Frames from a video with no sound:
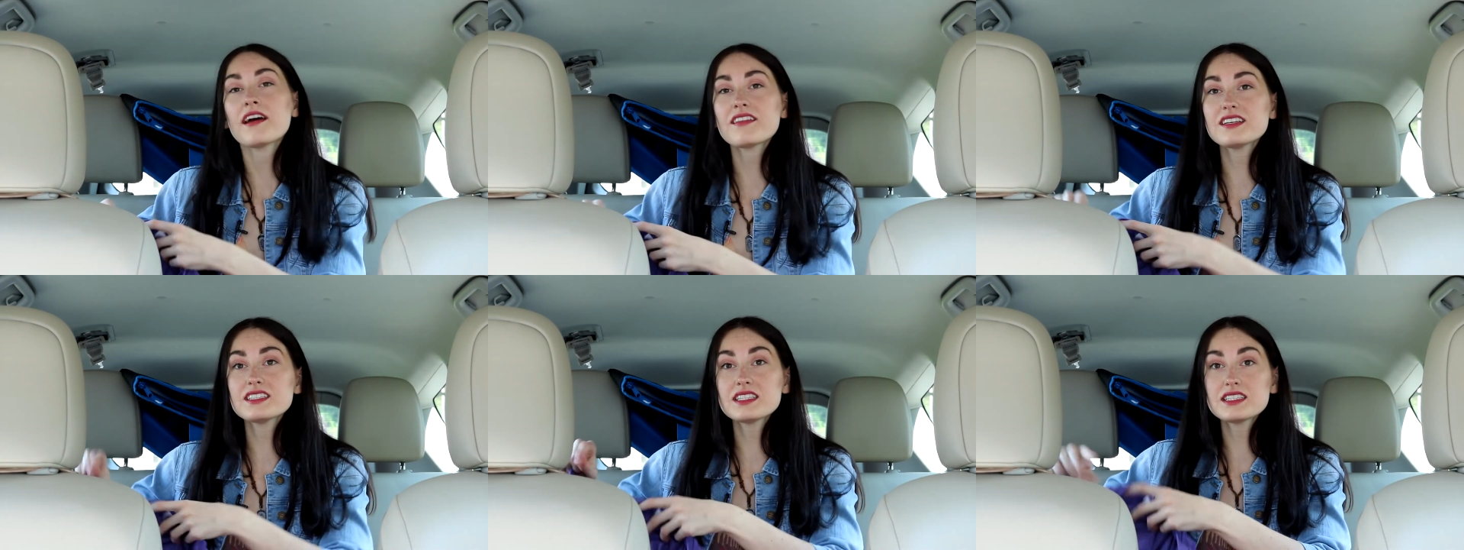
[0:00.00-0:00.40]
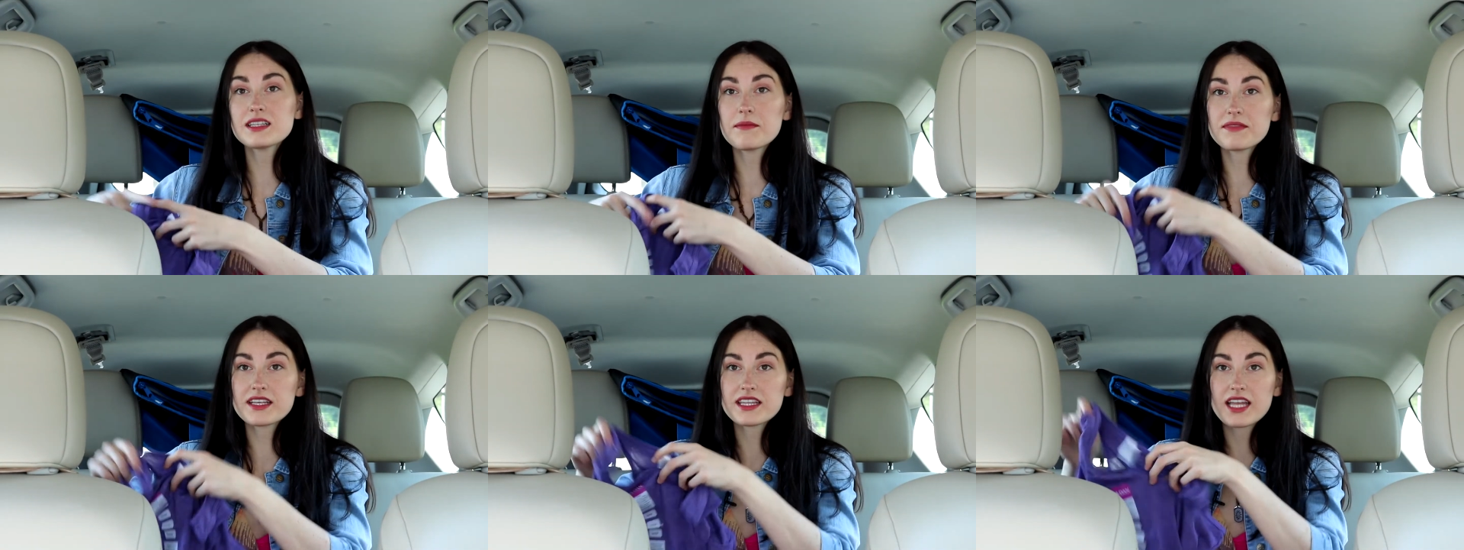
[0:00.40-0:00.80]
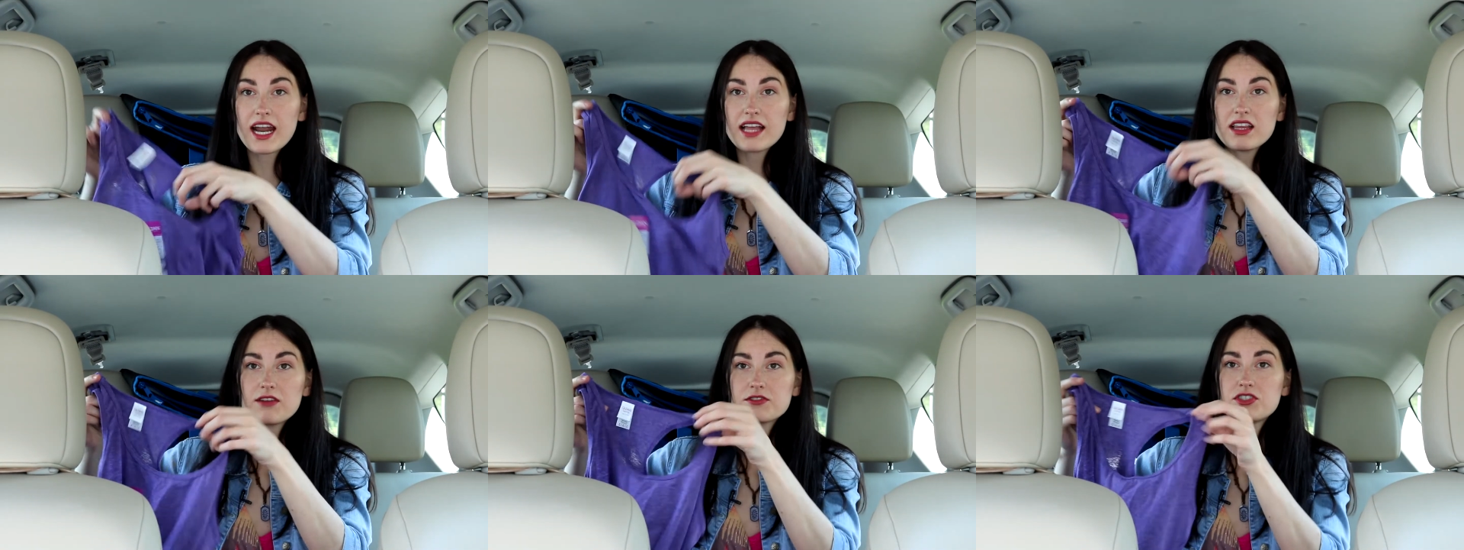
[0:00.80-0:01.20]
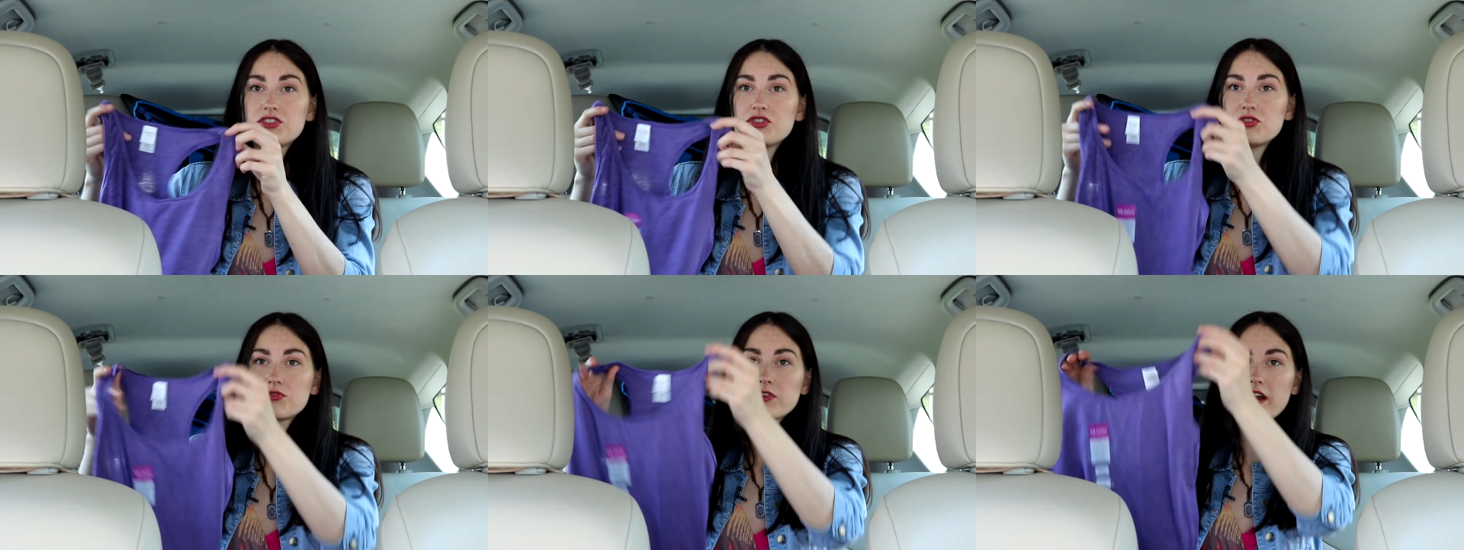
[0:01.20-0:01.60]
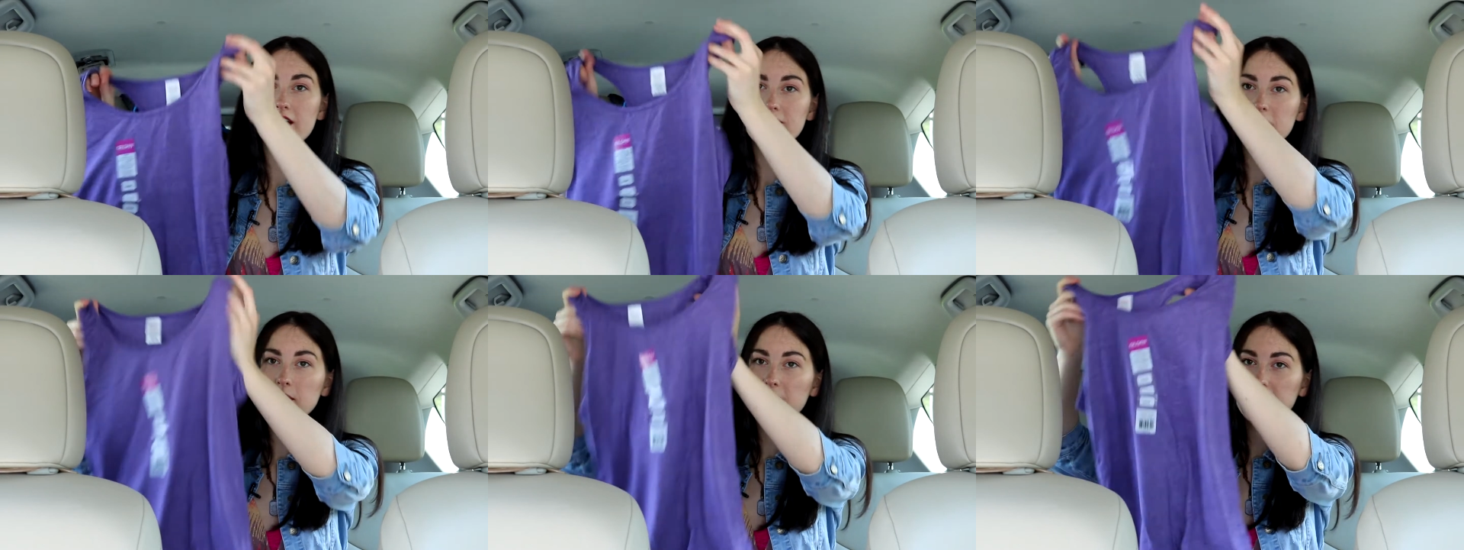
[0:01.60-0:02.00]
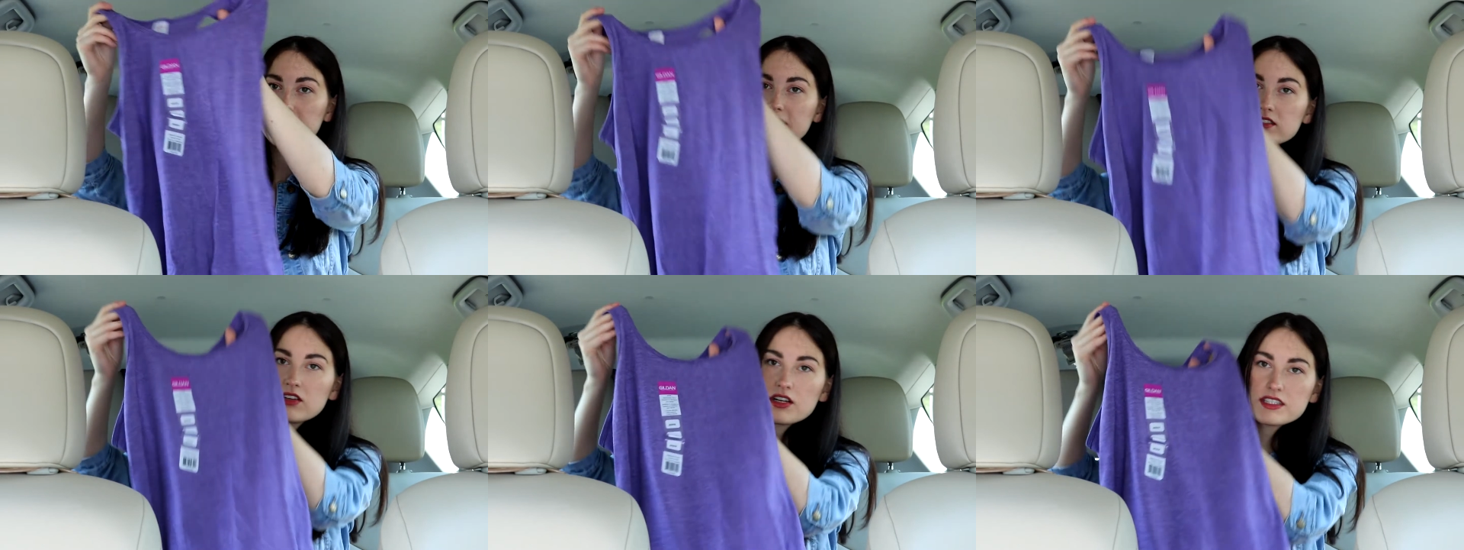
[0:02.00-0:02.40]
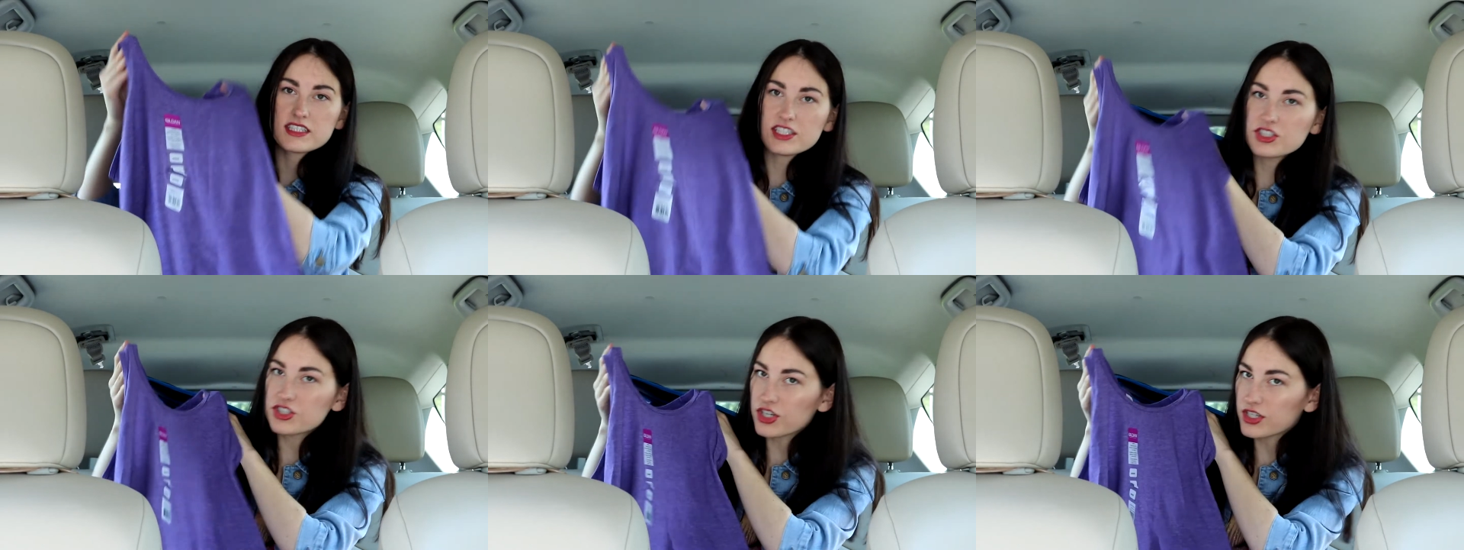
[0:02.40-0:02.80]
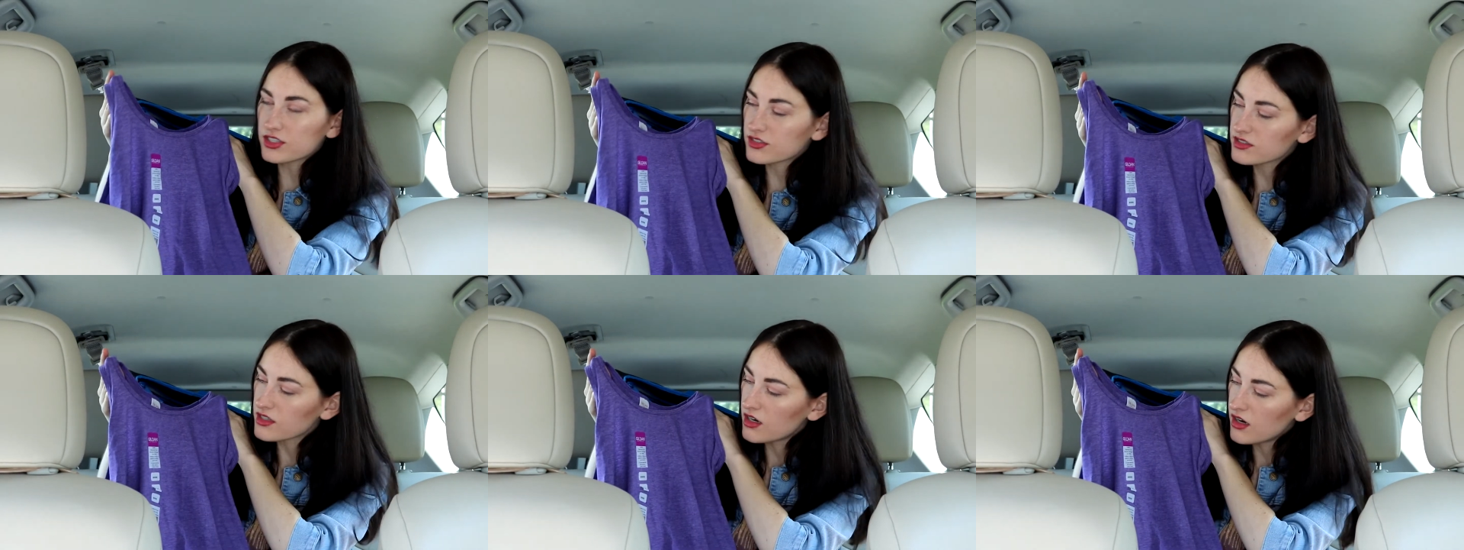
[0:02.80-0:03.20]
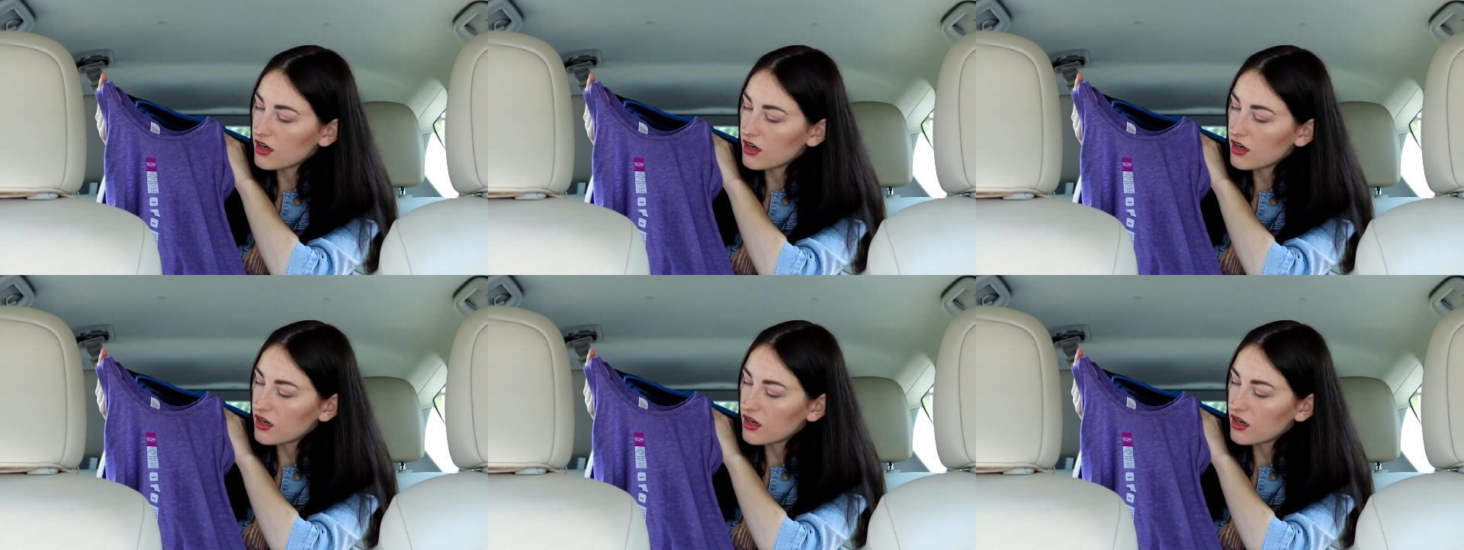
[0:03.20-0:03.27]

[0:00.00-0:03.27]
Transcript: Now this is something that I love to do for everybody. These are t-shirts.